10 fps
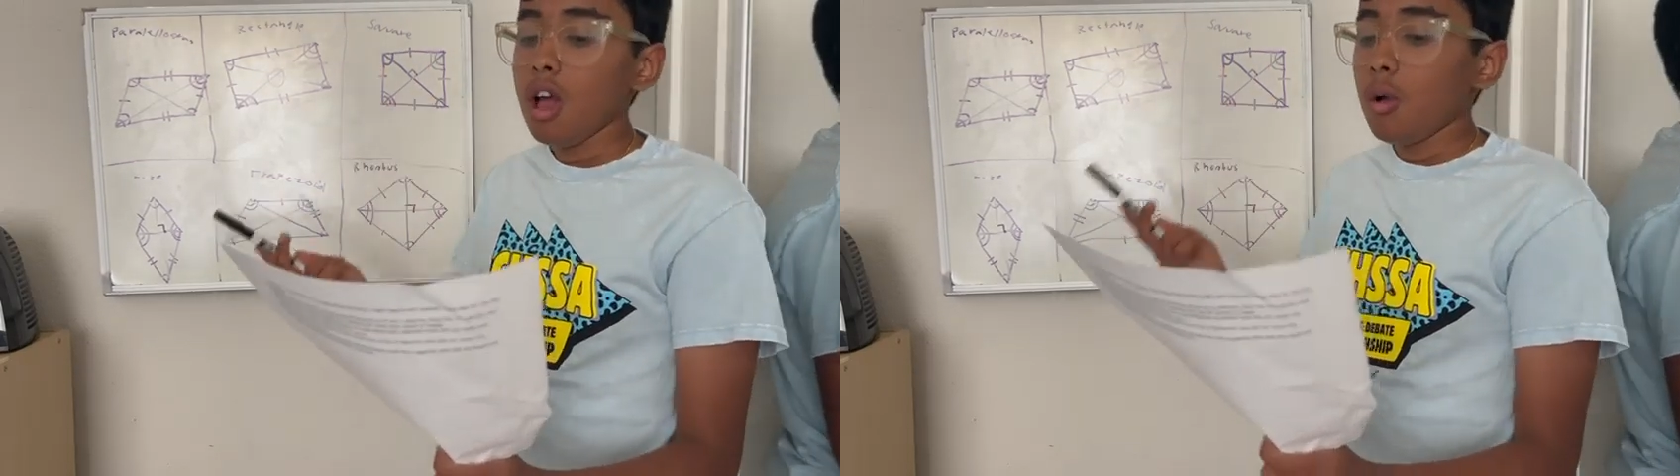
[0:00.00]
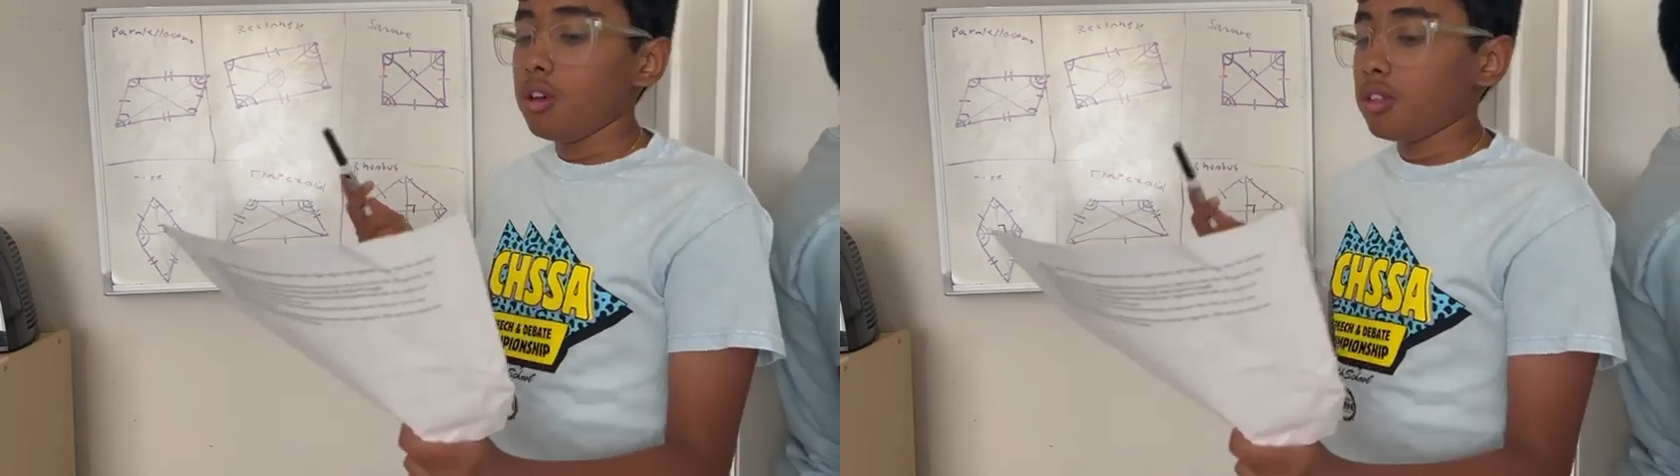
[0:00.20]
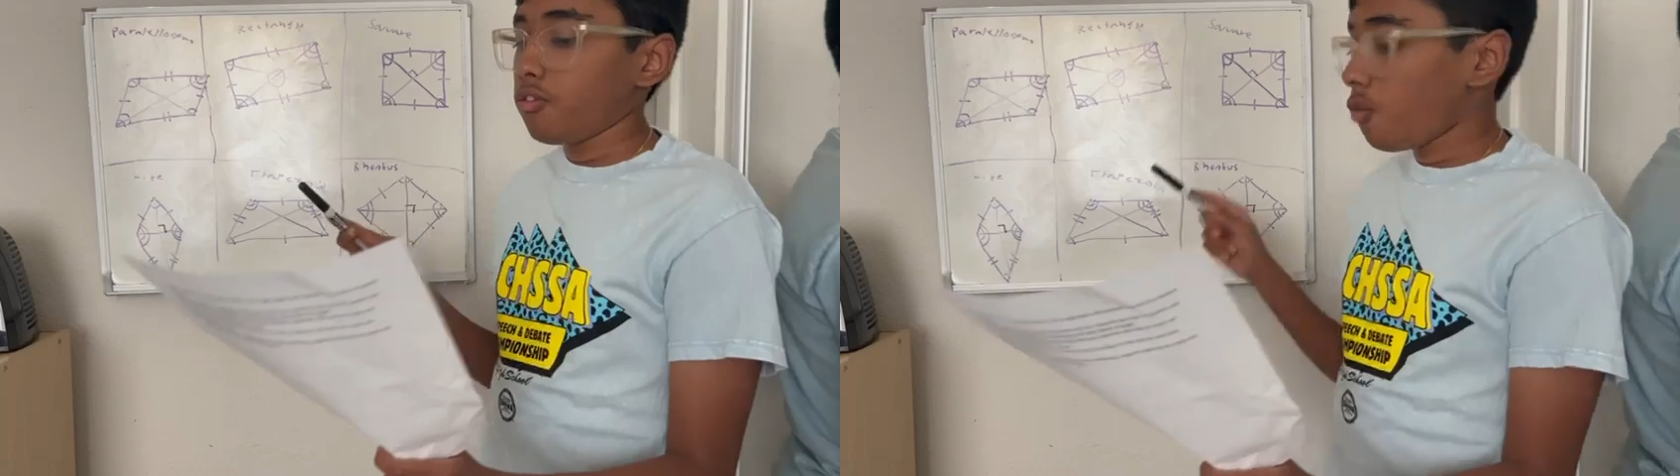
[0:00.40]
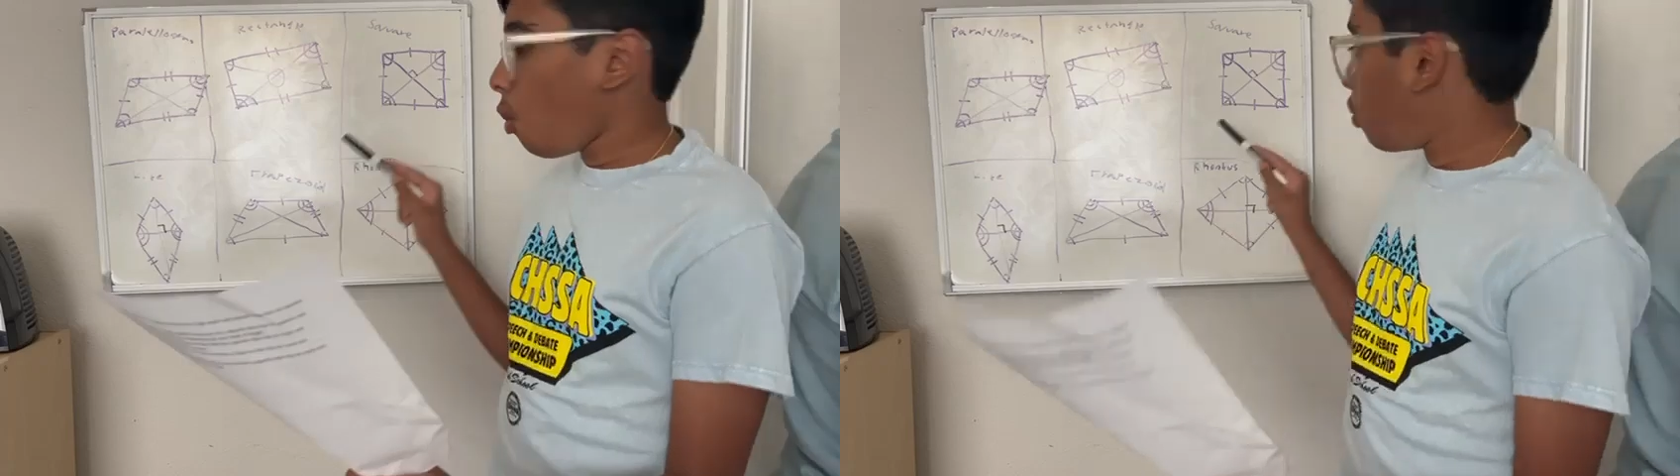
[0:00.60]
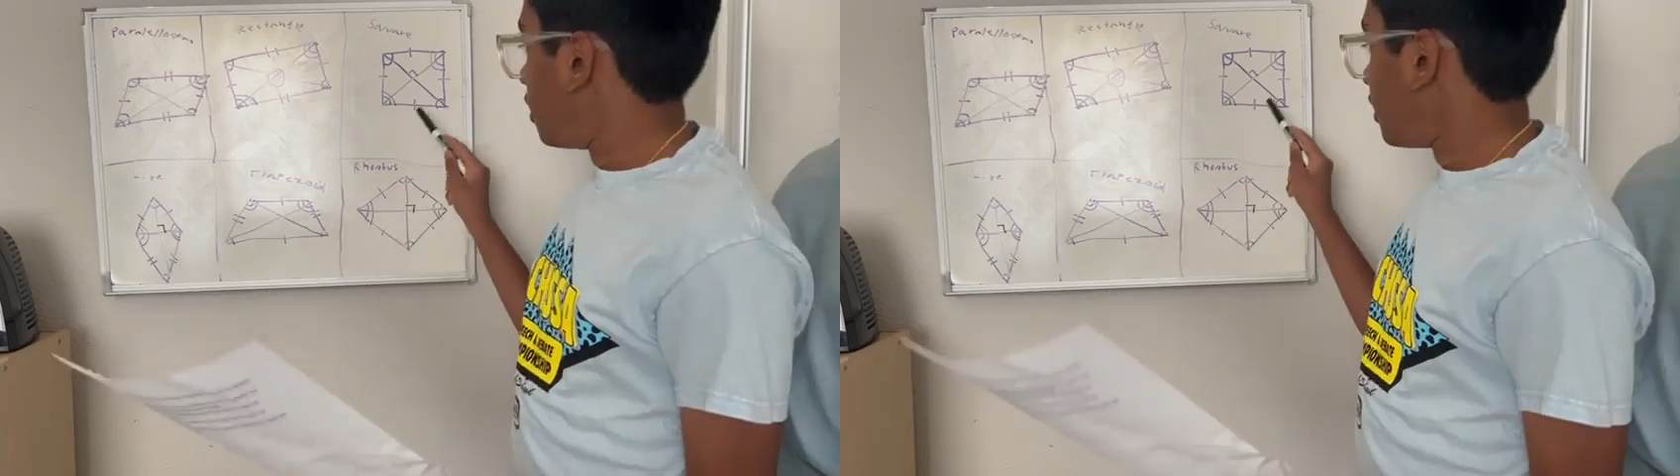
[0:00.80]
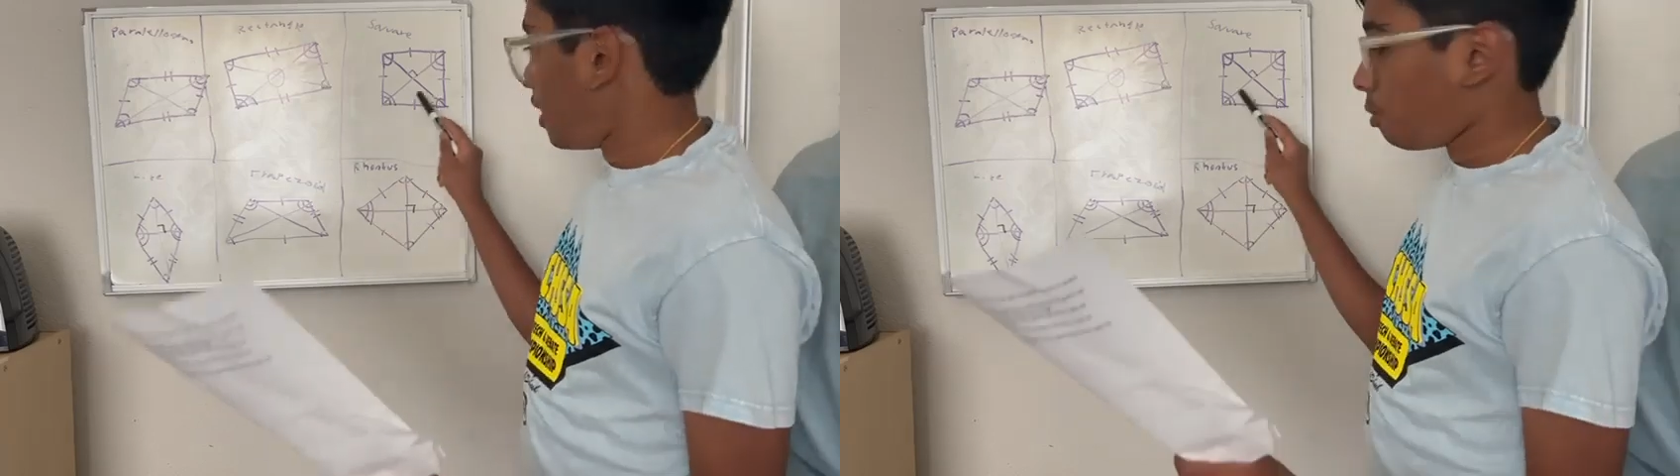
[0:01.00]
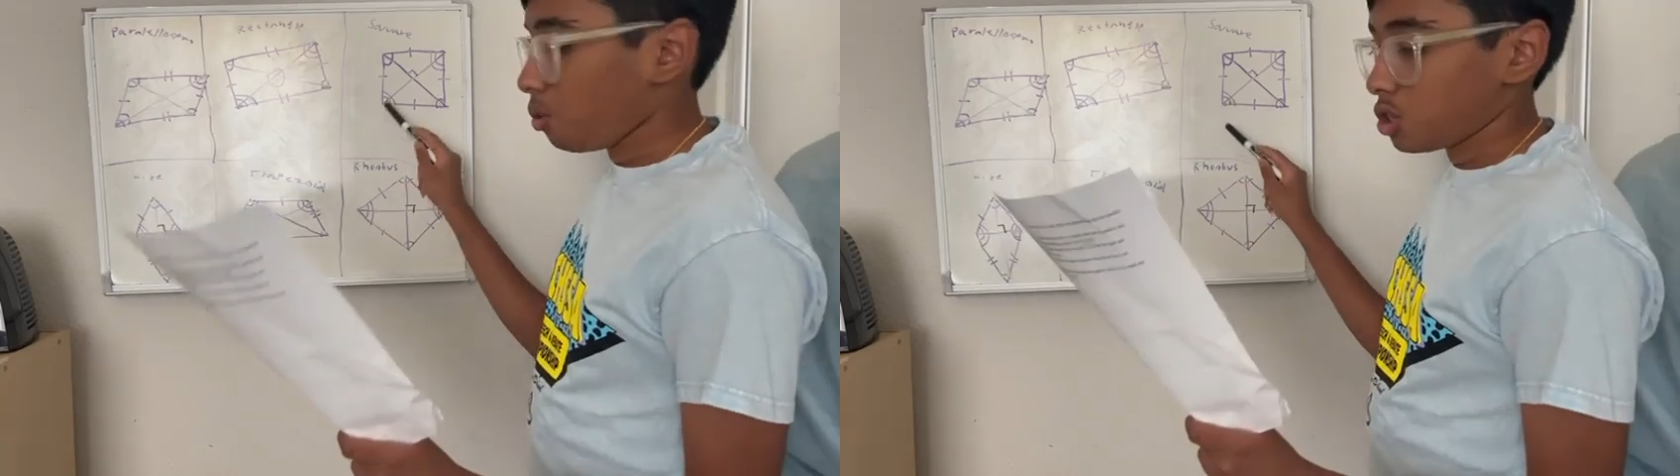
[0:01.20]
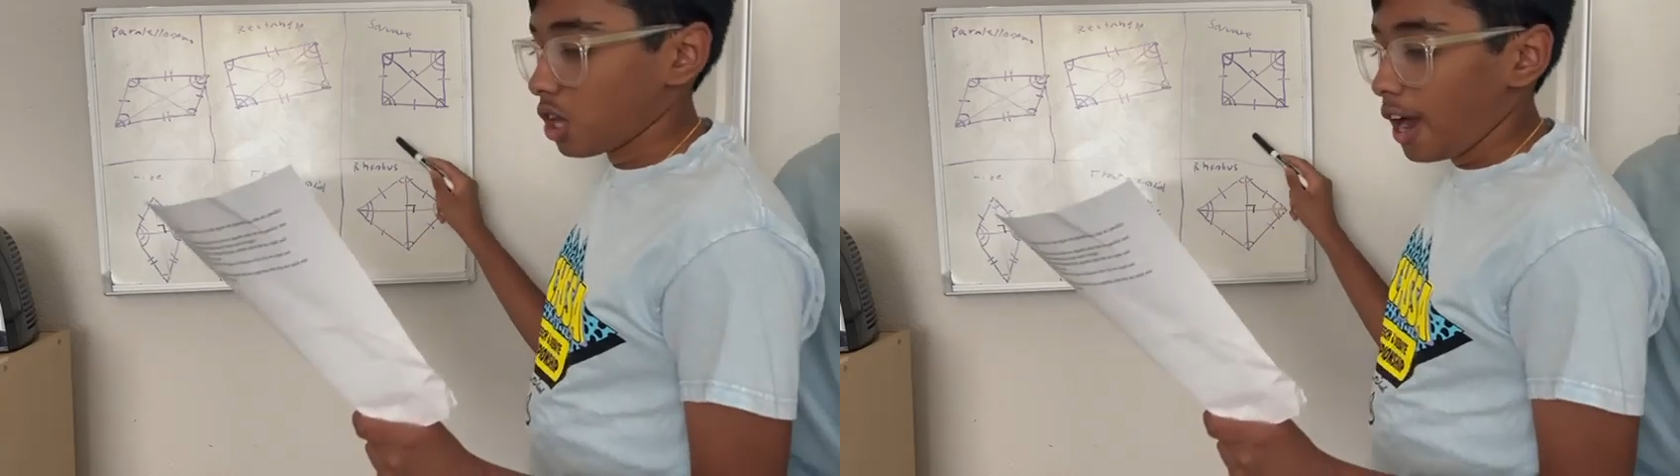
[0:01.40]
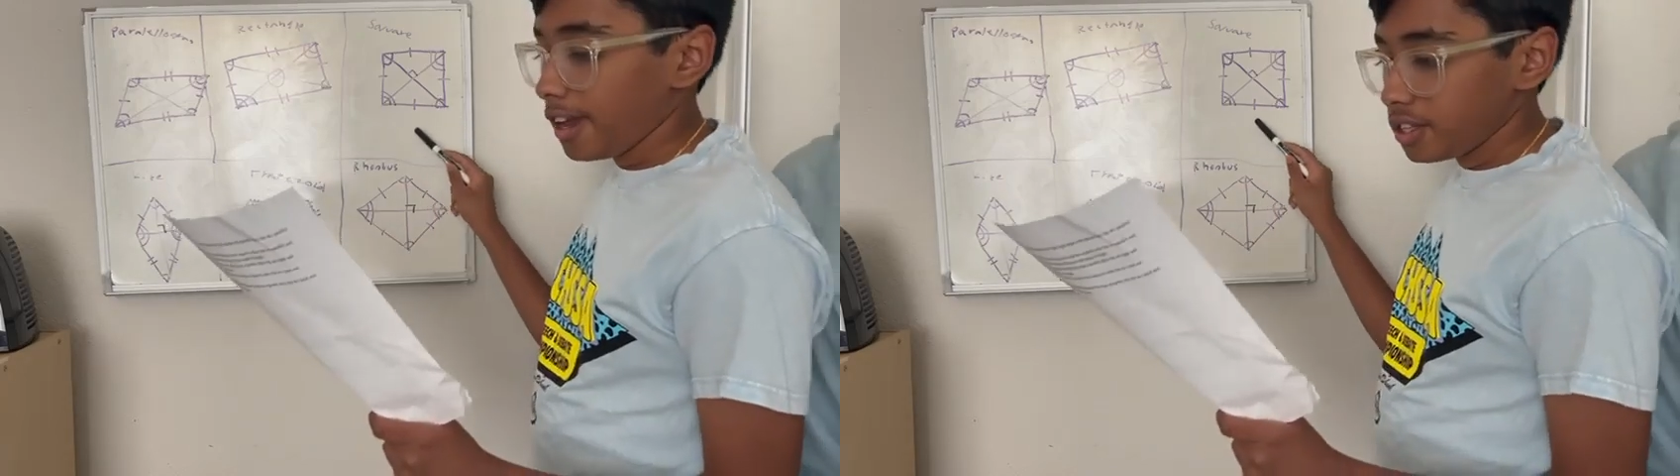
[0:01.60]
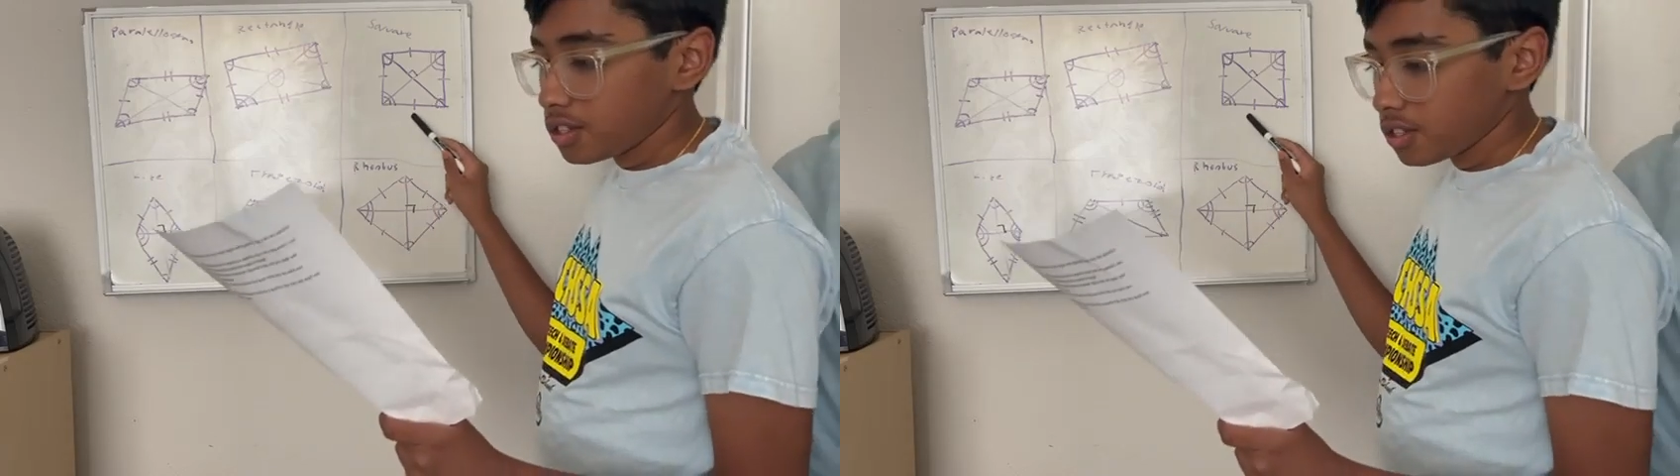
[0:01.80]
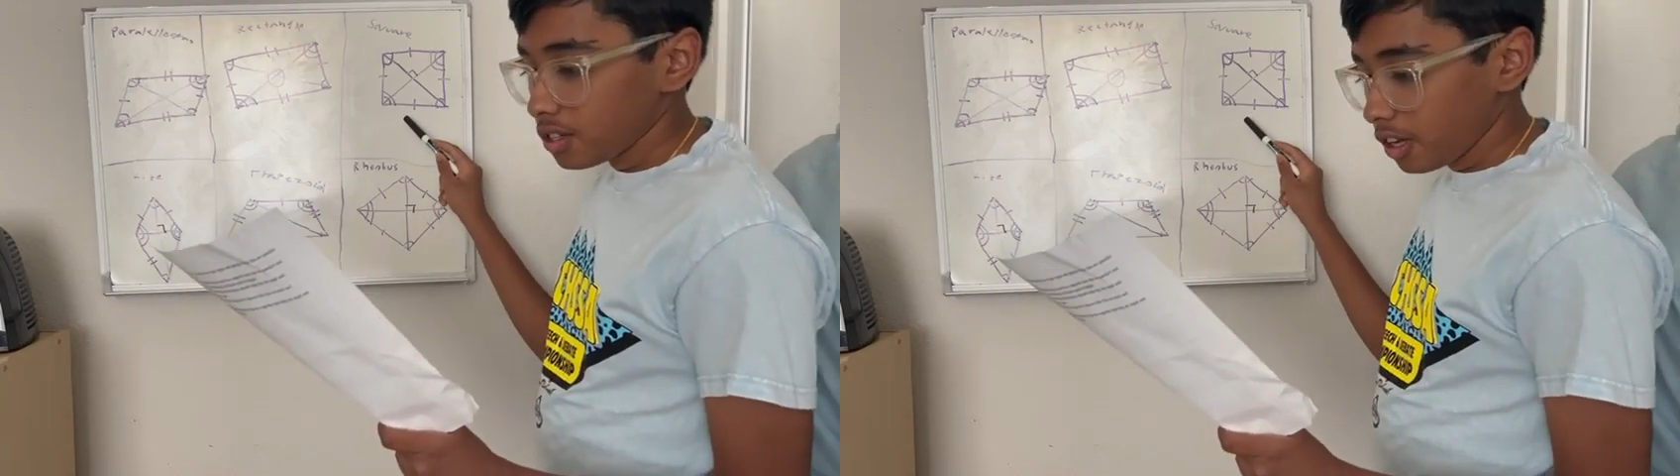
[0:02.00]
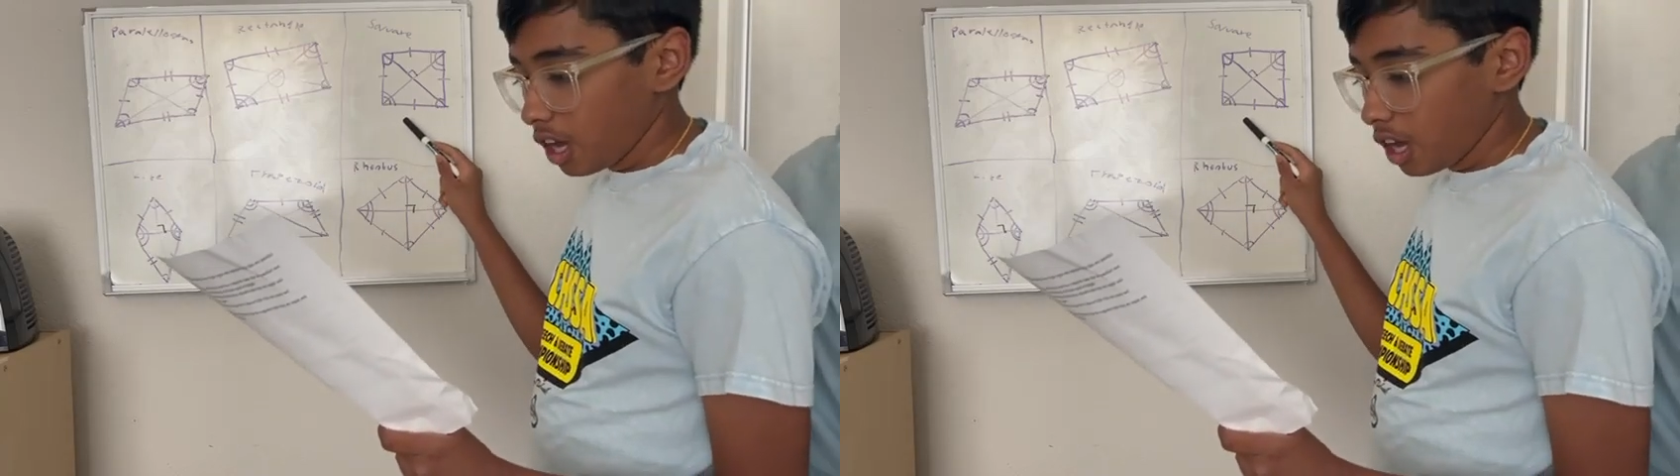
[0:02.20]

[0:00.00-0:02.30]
with 4 equal sides